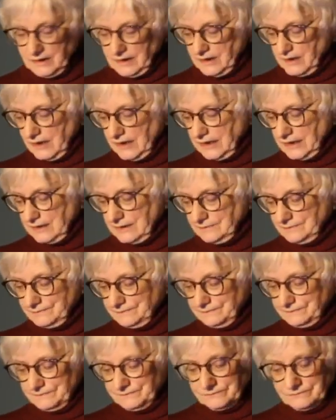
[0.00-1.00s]
um,
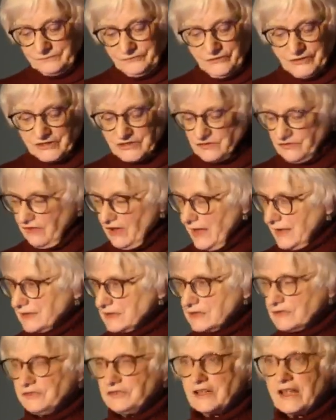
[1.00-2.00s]

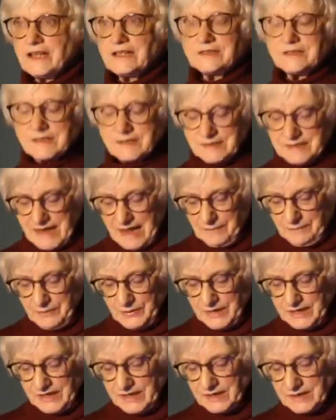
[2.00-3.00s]
fistfights, floods,
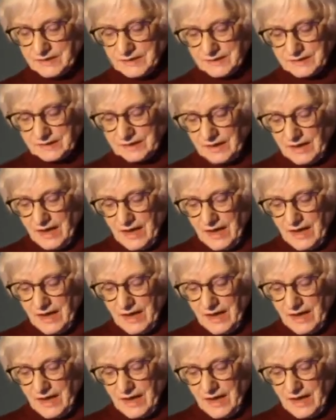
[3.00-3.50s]
stampedes.